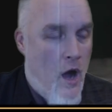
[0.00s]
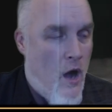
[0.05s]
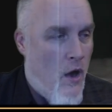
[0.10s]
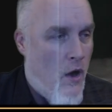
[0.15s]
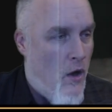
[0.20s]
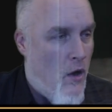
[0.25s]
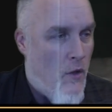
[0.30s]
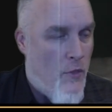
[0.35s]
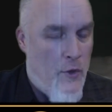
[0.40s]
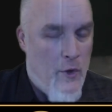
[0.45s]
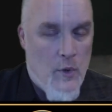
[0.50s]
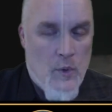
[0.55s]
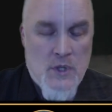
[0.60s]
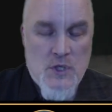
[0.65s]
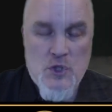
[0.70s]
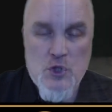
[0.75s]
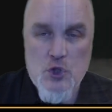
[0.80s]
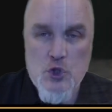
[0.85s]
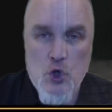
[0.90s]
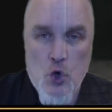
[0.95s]
oh, there
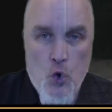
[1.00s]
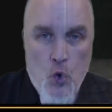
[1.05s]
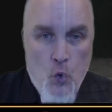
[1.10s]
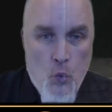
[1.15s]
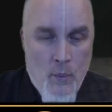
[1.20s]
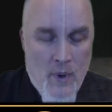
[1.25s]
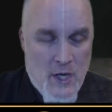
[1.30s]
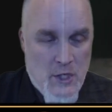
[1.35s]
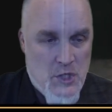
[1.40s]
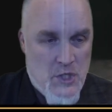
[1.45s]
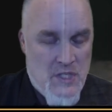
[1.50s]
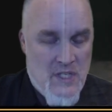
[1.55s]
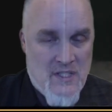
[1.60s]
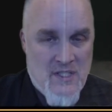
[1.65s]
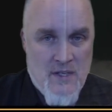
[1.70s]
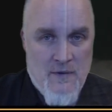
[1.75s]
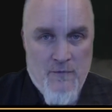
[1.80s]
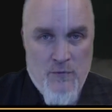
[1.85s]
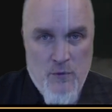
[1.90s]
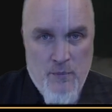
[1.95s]
is so much
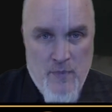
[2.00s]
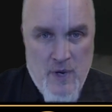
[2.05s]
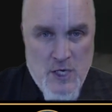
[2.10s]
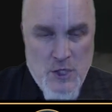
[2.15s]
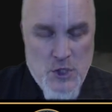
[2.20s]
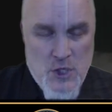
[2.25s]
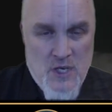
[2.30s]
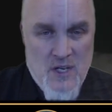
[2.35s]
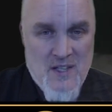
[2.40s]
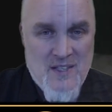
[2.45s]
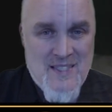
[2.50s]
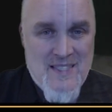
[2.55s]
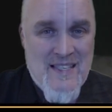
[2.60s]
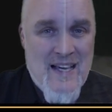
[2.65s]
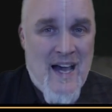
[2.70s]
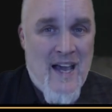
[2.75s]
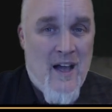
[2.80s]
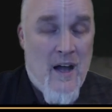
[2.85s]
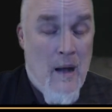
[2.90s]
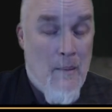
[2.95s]
disinformation and
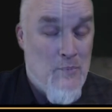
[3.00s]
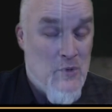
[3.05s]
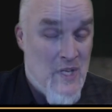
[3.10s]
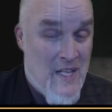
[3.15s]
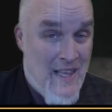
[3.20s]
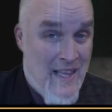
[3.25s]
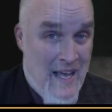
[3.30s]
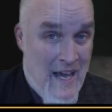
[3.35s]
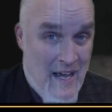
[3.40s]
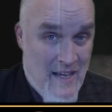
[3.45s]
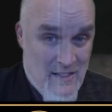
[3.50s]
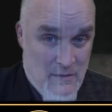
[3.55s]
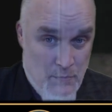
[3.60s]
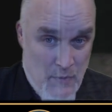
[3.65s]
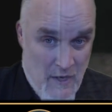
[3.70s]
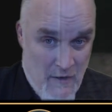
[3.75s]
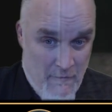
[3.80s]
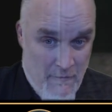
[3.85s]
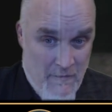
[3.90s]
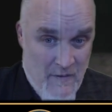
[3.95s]
psyops and lies
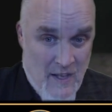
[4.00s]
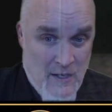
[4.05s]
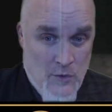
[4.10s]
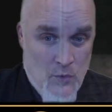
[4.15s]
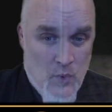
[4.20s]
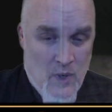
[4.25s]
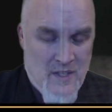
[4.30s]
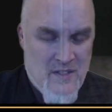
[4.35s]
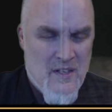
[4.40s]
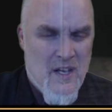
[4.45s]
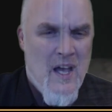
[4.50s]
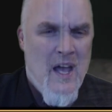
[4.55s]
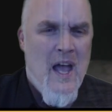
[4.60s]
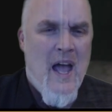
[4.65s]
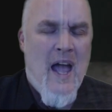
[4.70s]
being fed to us.